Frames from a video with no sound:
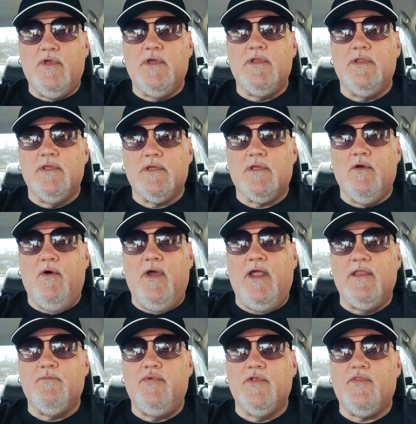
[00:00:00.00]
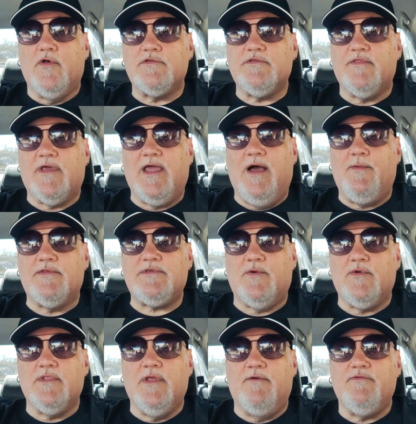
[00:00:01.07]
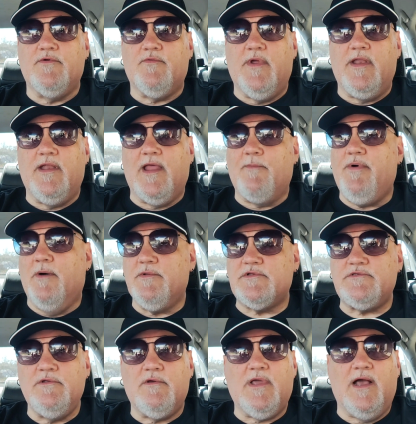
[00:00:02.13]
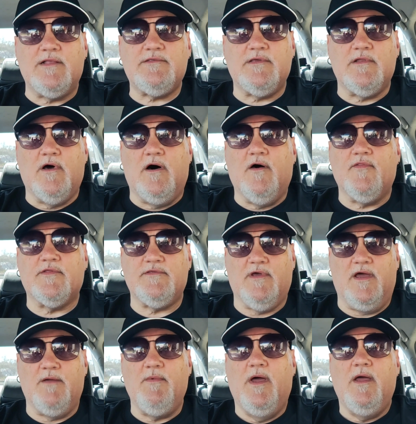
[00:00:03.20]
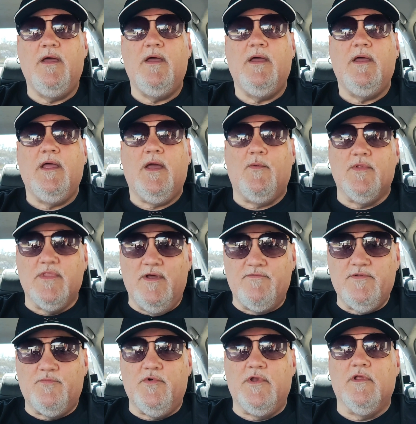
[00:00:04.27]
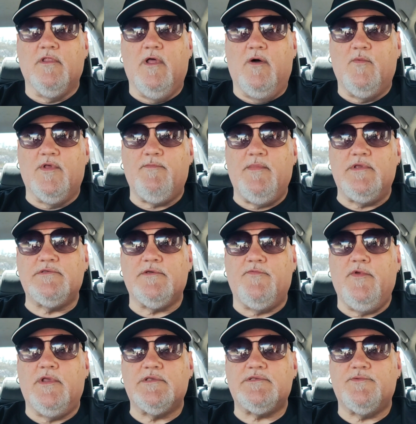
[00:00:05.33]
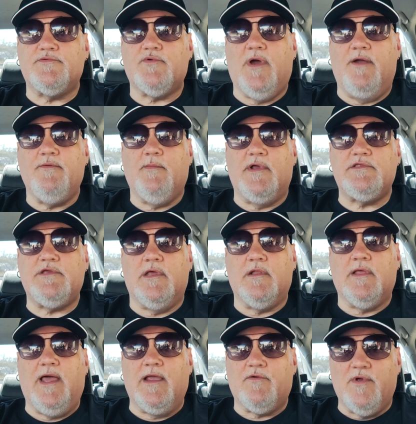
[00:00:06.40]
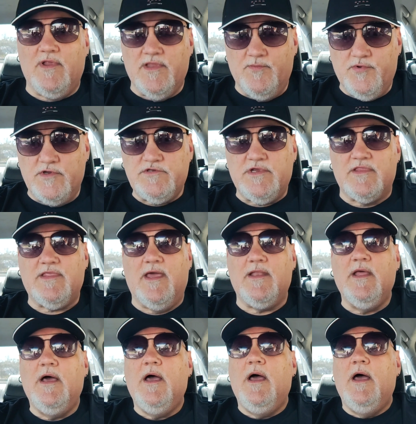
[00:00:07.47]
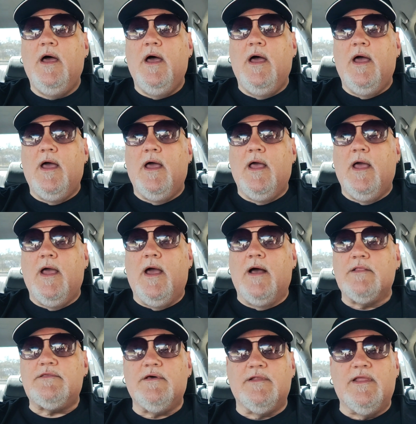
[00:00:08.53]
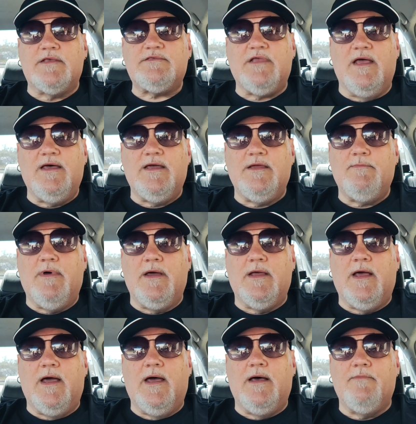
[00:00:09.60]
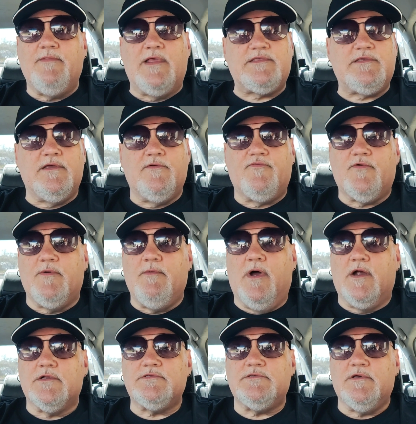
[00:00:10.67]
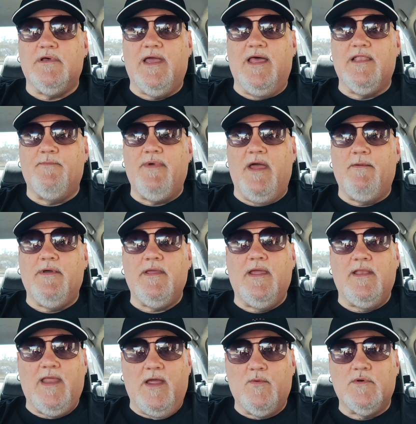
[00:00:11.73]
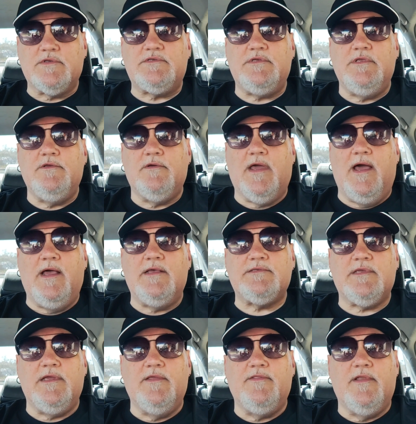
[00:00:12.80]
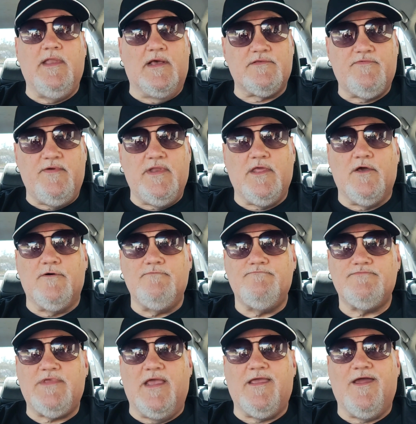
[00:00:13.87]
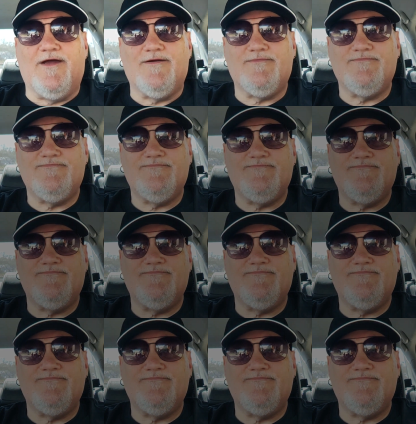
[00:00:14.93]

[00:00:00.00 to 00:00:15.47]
you could go ahead and put those in the comments, I would love to read it. I publish new content all the time. Would love to bring you along with me. So if you can subscribe to my channel, I greatly appreciate that. Until next time, that's it from Hartselle, Alabama, and I will see you guys in the next video. Take care.